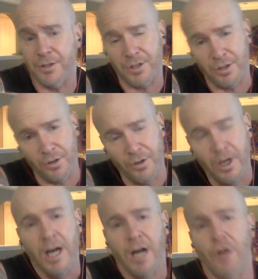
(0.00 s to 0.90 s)
So
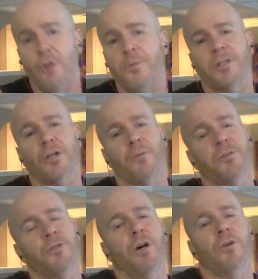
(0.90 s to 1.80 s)
I hope this helps
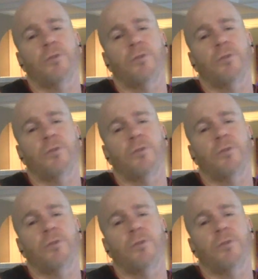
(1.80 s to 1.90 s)
you out.